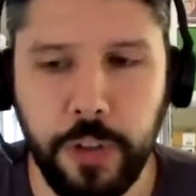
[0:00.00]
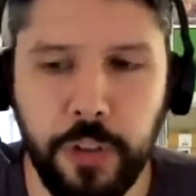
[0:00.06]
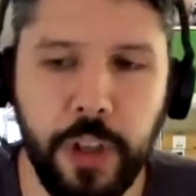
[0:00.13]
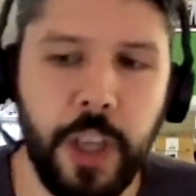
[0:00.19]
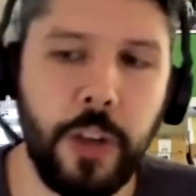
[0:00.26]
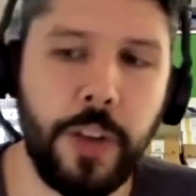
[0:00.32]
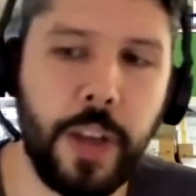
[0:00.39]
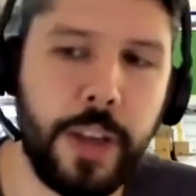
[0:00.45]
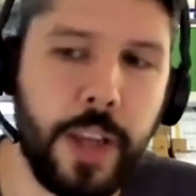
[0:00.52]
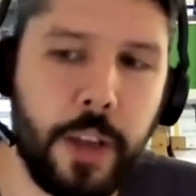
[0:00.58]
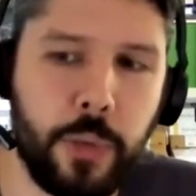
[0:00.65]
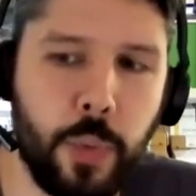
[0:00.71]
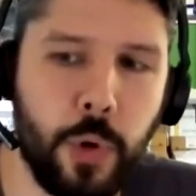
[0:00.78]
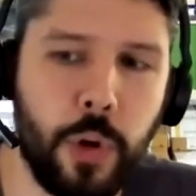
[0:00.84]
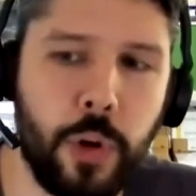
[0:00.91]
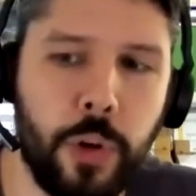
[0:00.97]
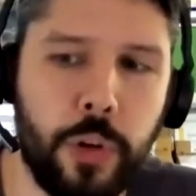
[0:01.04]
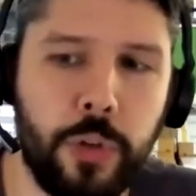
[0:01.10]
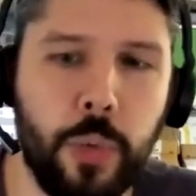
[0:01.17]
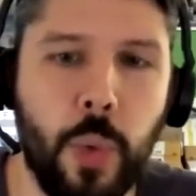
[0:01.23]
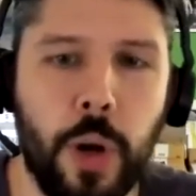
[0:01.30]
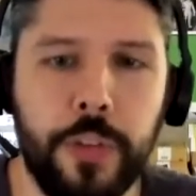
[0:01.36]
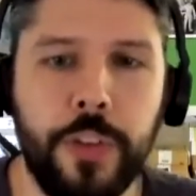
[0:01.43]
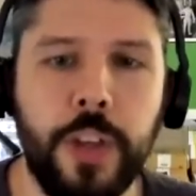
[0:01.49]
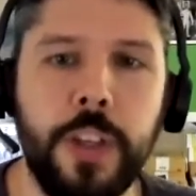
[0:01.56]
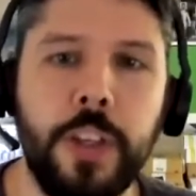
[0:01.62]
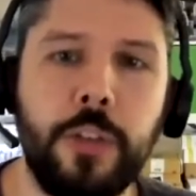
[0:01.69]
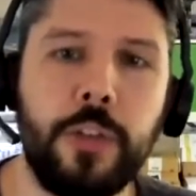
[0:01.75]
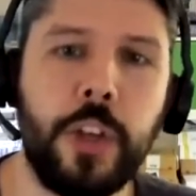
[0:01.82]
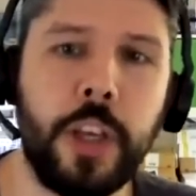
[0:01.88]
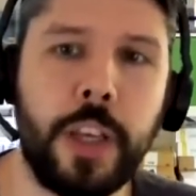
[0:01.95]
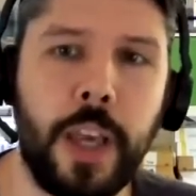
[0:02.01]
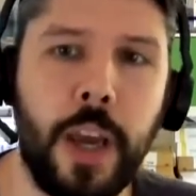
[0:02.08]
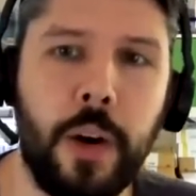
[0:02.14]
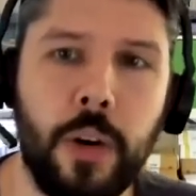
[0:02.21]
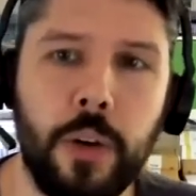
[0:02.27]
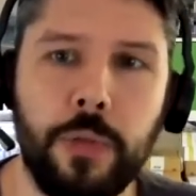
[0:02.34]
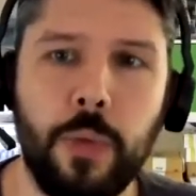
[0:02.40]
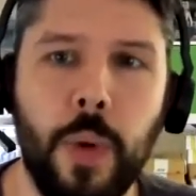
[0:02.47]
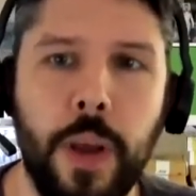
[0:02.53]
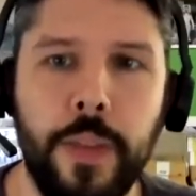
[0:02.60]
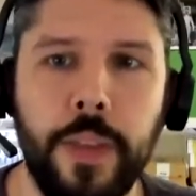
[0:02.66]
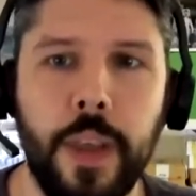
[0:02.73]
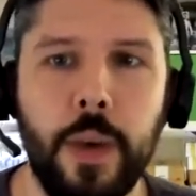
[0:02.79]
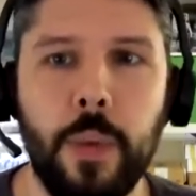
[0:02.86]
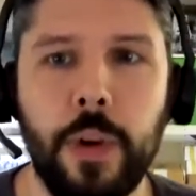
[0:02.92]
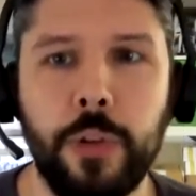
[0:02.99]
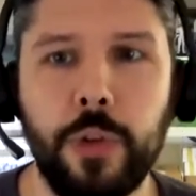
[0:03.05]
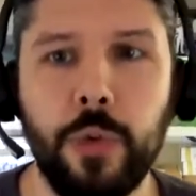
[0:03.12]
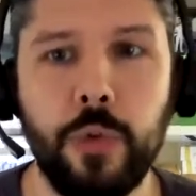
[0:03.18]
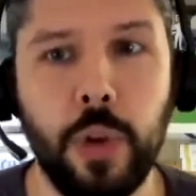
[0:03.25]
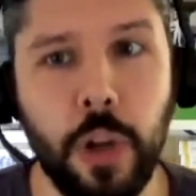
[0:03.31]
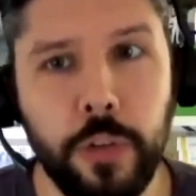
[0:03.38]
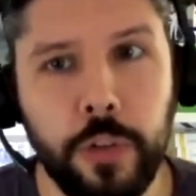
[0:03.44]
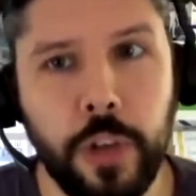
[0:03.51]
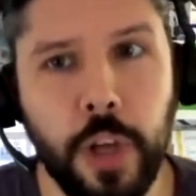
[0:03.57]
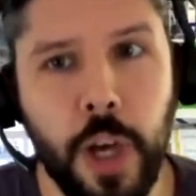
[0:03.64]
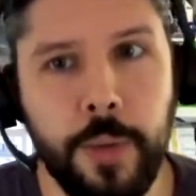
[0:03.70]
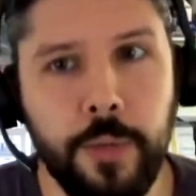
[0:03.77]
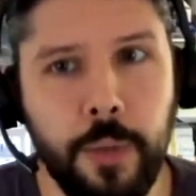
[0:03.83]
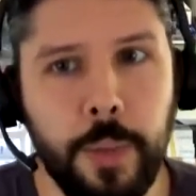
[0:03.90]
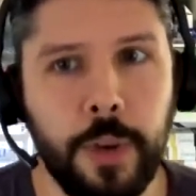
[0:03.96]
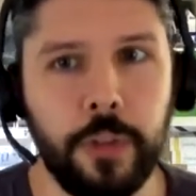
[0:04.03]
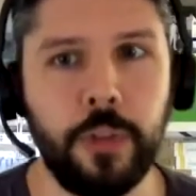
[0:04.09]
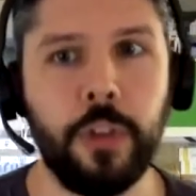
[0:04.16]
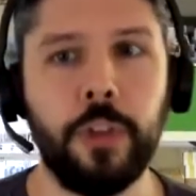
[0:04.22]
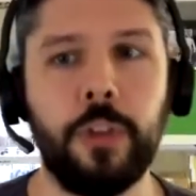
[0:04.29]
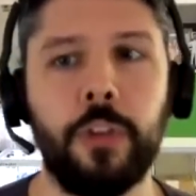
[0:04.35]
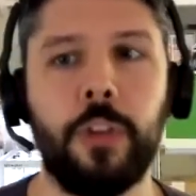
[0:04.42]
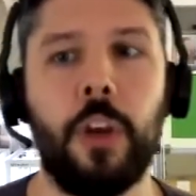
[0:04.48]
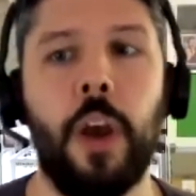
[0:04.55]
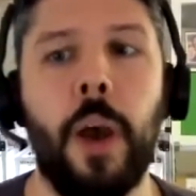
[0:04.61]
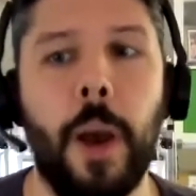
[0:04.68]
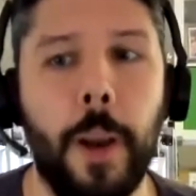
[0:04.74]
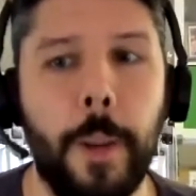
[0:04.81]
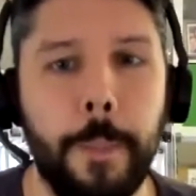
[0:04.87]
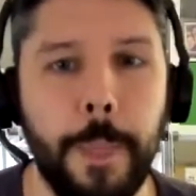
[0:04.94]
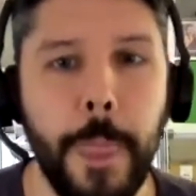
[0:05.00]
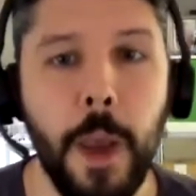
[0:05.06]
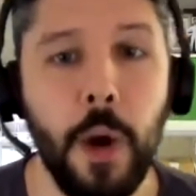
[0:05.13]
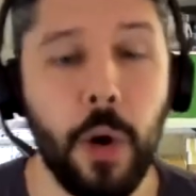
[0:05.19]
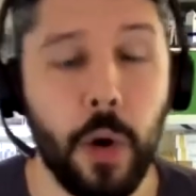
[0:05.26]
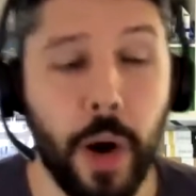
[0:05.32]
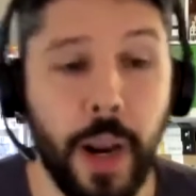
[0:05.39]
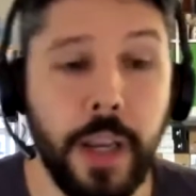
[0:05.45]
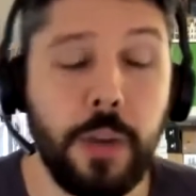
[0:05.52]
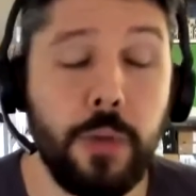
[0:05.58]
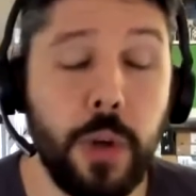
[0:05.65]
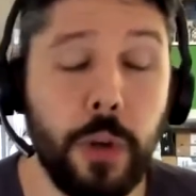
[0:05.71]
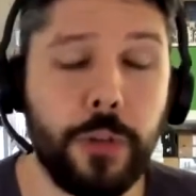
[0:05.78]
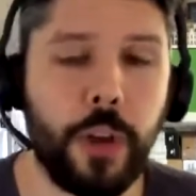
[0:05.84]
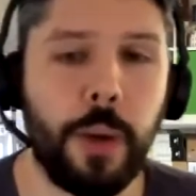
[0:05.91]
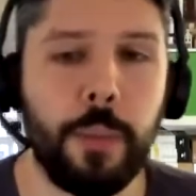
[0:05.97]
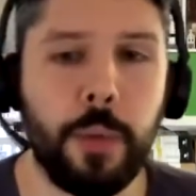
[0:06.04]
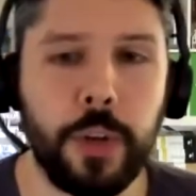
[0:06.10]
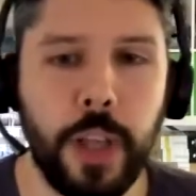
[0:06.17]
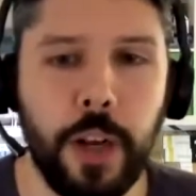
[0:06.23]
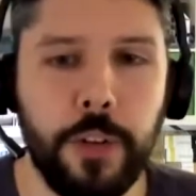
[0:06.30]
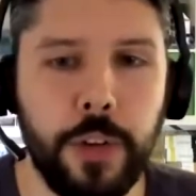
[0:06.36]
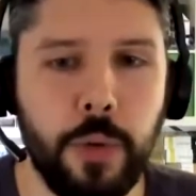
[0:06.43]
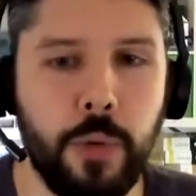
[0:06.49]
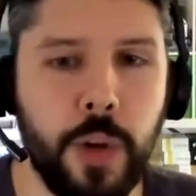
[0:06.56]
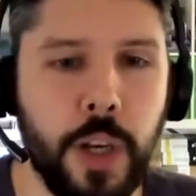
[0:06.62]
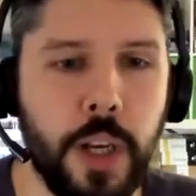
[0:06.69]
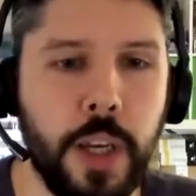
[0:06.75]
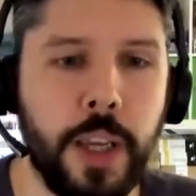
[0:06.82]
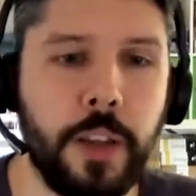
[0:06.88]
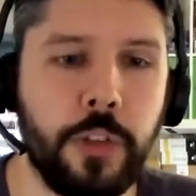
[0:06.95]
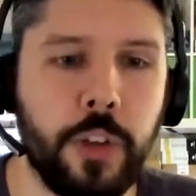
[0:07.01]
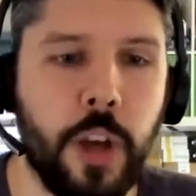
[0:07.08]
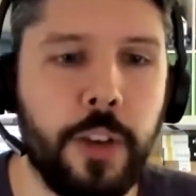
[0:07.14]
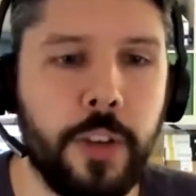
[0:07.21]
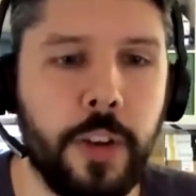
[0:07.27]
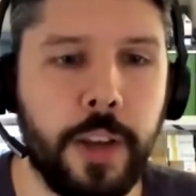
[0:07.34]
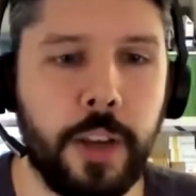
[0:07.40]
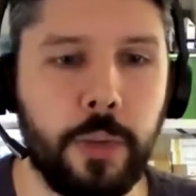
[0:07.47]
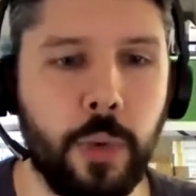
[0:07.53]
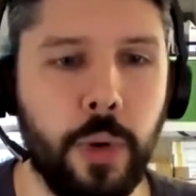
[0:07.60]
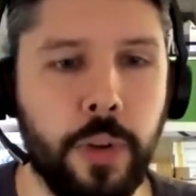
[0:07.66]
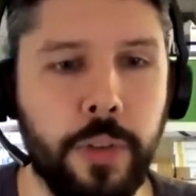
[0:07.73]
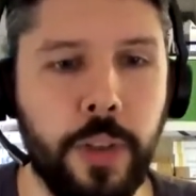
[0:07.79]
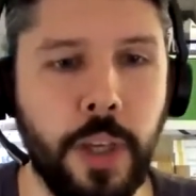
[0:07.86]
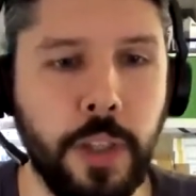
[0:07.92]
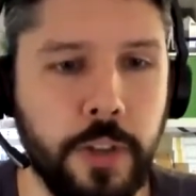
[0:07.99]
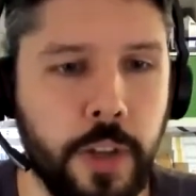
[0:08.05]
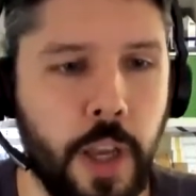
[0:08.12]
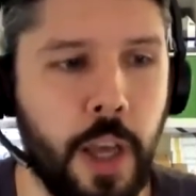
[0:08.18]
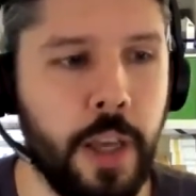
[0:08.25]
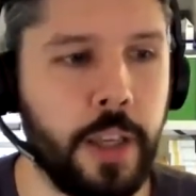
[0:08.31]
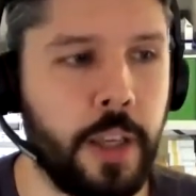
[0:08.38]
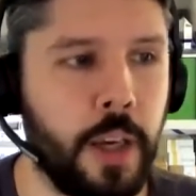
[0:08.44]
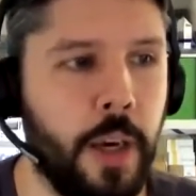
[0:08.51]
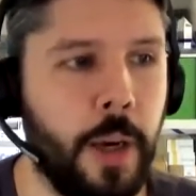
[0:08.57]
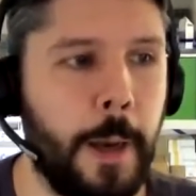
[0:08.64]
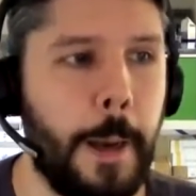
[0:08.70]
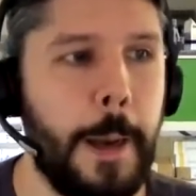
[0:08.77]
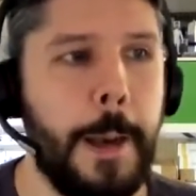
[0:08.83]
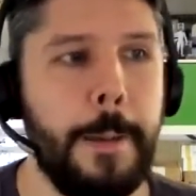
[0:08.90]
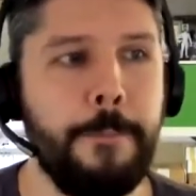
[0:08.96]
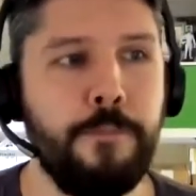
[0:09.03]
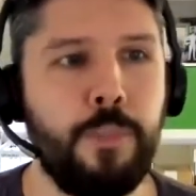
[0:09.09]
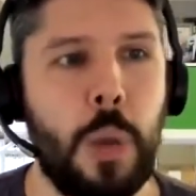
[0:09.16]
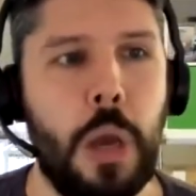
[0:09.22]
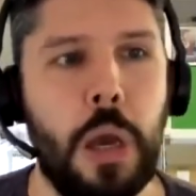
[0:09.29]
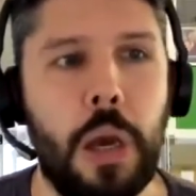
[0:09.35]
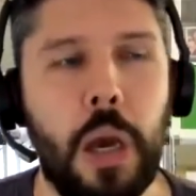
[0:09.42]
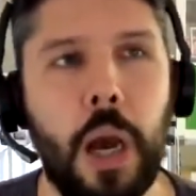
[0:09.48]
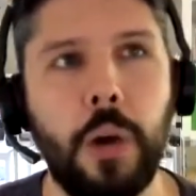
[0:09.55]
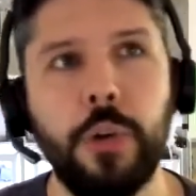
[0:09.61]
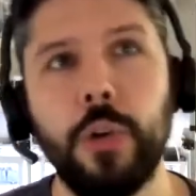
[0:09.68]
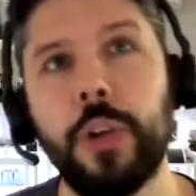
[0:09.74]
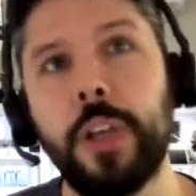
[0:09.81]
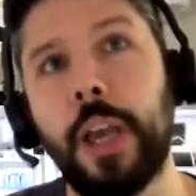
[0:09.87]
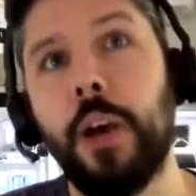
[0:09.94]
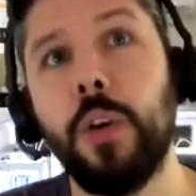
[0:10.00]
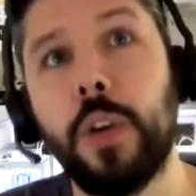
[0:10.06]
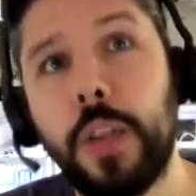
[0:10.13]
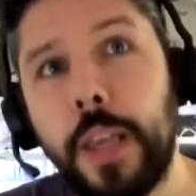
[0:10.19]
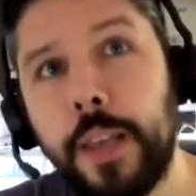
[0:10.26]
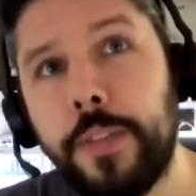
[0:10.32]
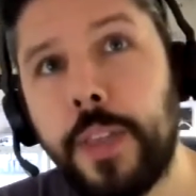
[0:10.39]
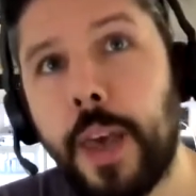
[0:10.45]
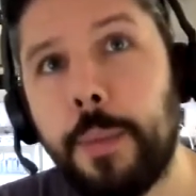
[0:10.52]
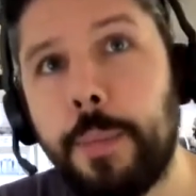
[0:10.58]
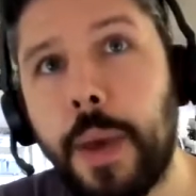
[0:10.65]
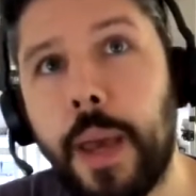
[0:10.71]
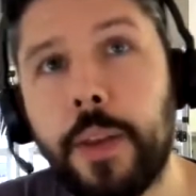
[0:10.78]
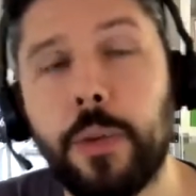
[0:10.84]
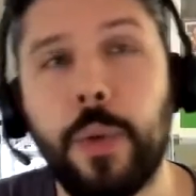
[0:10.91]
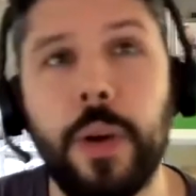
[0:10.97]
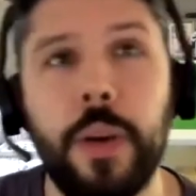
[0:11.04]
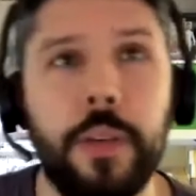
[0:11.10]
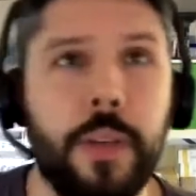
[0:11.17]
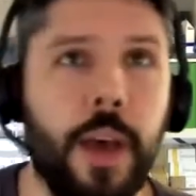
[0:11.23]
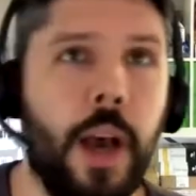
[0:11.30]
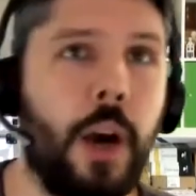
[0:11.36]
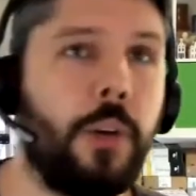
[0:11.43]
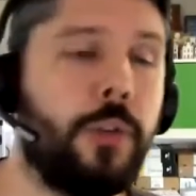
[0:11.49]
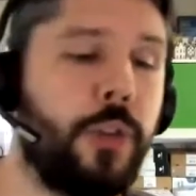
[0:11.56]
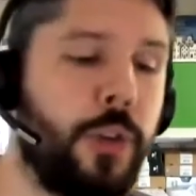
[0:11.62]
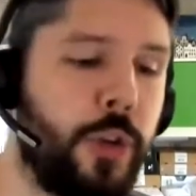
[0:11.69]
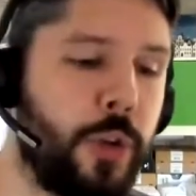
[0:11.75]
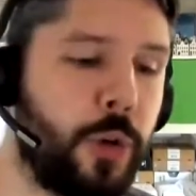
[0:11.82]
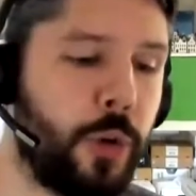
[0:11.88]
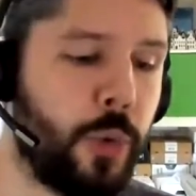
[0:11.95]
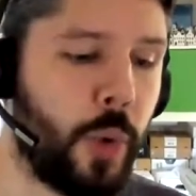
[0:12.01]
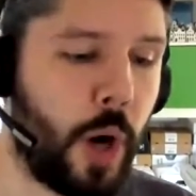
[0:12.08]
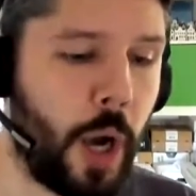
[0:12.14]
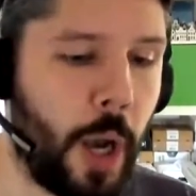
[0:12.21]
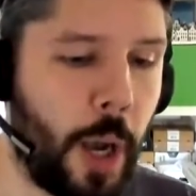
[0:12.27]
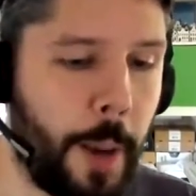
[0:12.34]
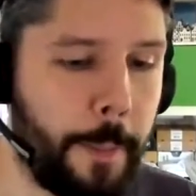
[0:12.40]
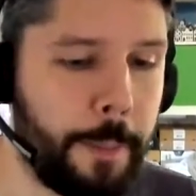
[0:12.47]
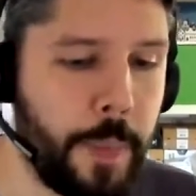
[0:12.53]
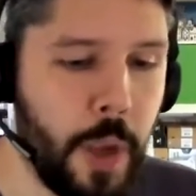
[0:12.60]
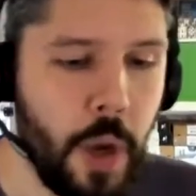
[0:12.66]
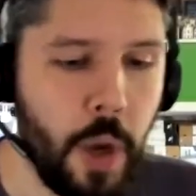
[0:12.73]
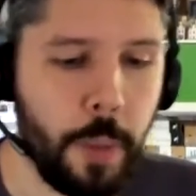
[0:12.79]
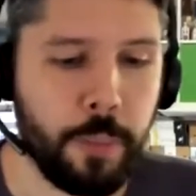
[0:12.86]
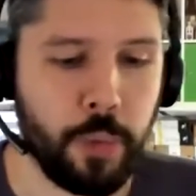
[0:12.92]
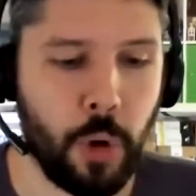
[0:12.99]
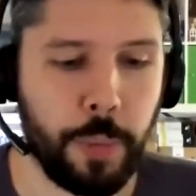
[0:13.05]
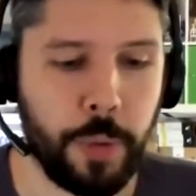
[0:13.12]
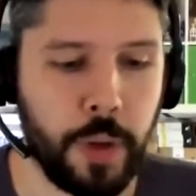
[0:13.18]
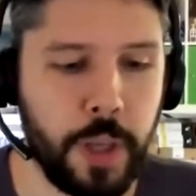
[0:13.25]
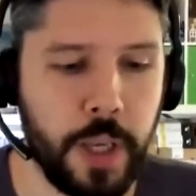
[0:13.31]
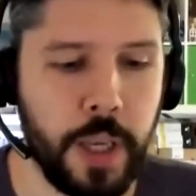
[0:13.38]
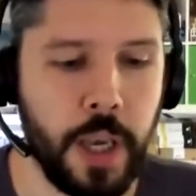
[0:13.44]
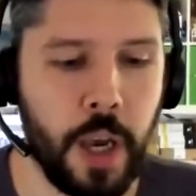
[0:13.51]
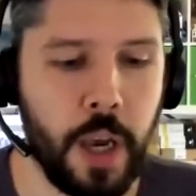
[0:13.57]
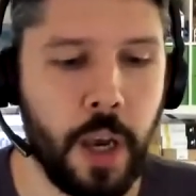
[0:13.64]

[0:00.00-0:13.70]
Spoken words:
scale their networks, what they need to take care of when they want to run Skype for Business, or any real-time modality really inside the network. Things like how do you calculate that bandwidth? How do you properly